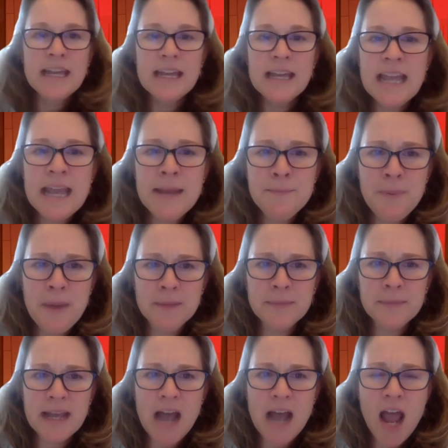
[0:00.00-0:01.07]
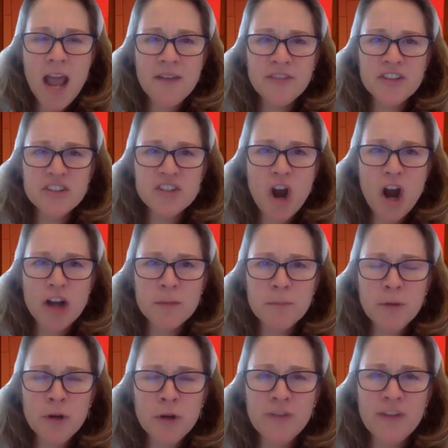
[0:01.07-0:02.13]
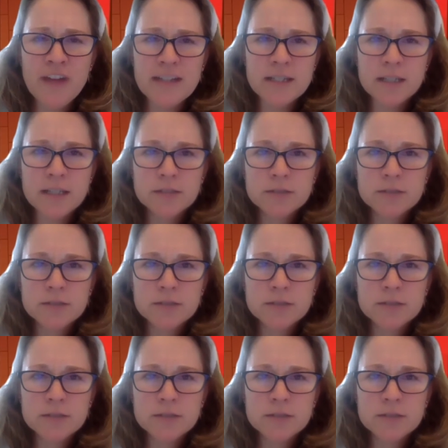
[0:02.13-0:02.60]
He bit me. I have the scar to prove it.